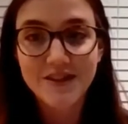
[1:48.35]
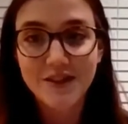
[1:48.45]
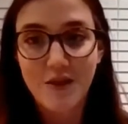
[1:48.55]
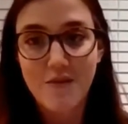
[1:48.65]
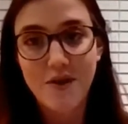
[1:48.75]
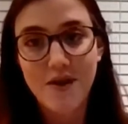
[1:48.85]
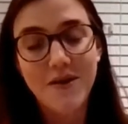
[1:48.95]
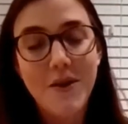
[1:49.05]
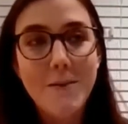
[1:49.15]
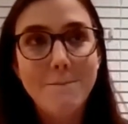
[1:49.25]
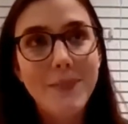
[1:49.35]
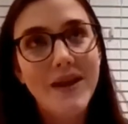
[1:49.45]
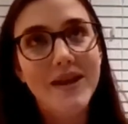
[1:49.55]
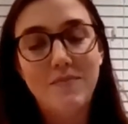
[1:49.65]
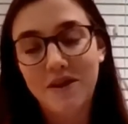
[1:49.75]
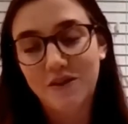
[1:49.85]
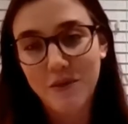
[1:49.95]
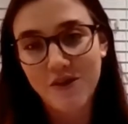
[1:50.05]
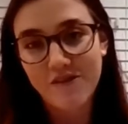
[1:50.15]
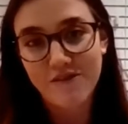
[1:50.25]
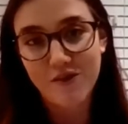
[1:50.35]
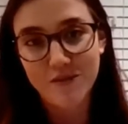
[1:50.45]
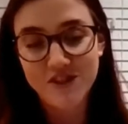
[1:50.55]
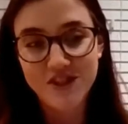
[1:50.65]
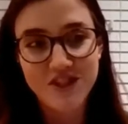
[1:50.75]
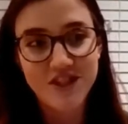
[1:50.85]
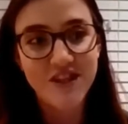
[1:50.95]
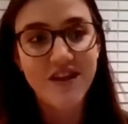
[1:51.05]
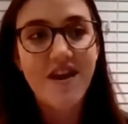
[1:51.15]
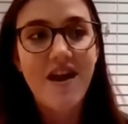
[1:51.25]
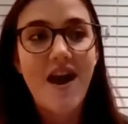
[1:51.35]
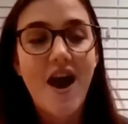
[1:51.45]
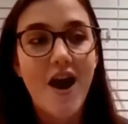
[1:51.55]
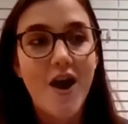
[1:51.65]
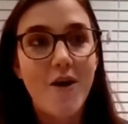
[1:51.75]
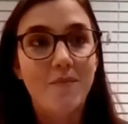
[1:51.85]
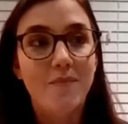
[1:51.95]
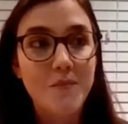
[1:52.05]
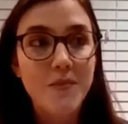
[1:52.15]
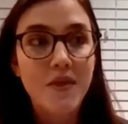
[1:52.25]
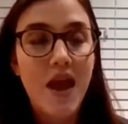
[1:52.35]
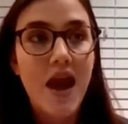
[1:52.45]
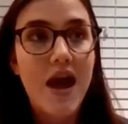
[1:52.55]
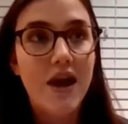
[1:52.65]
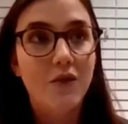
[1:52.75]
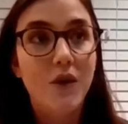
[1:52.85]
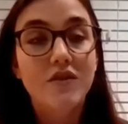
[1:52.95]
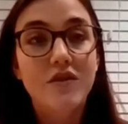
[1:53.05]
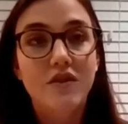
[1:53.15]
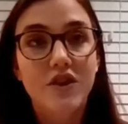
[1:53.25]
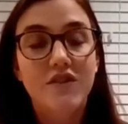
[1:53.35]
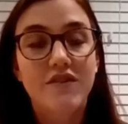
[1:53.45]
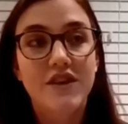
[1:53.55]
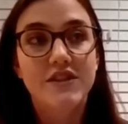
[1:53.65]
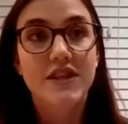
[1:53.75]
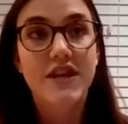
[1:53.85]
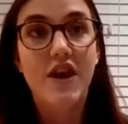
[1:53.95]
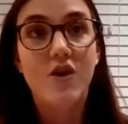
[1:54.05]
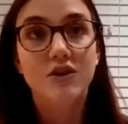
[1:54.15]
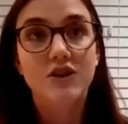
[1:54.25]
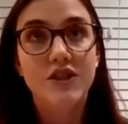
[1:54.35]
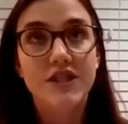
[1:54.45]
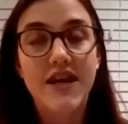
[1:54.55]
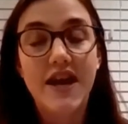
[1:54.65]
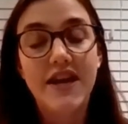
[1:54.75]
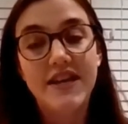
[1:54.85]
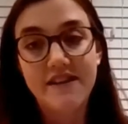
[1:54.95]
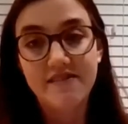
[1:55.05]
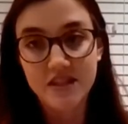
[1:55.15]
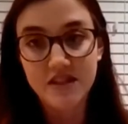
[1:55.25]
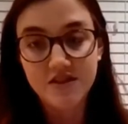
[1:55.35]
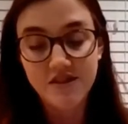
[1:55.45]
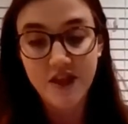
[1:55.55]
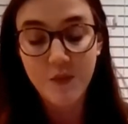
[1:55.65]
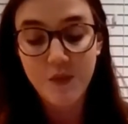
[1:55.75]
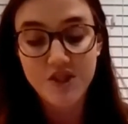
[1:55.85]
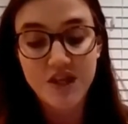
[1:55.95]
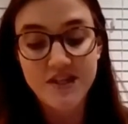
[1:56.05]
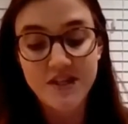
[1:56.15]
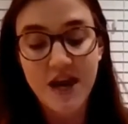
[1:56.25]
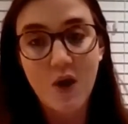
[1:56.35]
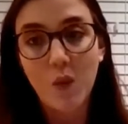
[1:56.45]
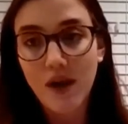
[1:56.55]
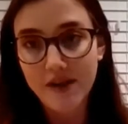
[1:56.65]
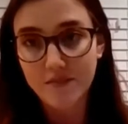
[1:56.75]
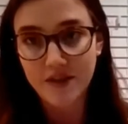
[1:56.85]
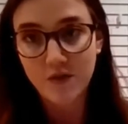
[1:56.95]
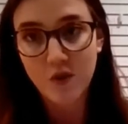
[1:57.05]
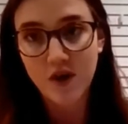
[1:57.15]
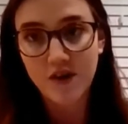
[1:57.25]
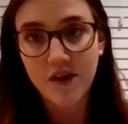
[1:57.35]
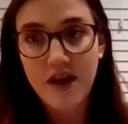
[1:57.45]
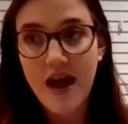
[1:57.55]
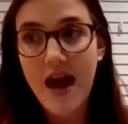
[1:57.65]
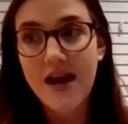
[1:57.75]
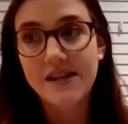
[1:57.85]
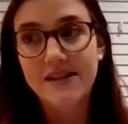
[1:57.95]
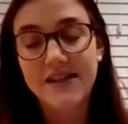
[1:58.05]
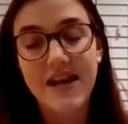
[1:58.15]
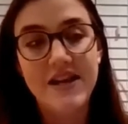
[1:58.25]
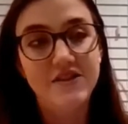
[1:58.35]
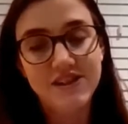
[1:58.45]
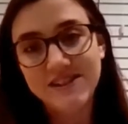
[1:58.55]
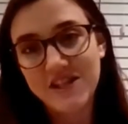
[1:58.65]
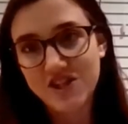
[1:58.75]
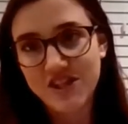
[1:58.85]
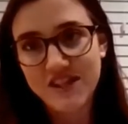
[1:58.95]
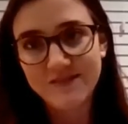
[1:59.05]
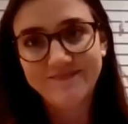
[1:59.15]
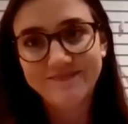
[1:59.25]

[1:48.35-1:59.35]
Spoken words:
So I'm a big supporter of Formula student. And whilst I was at university, I also did a year in industry, which I did at Williams F1 as a stress engineer.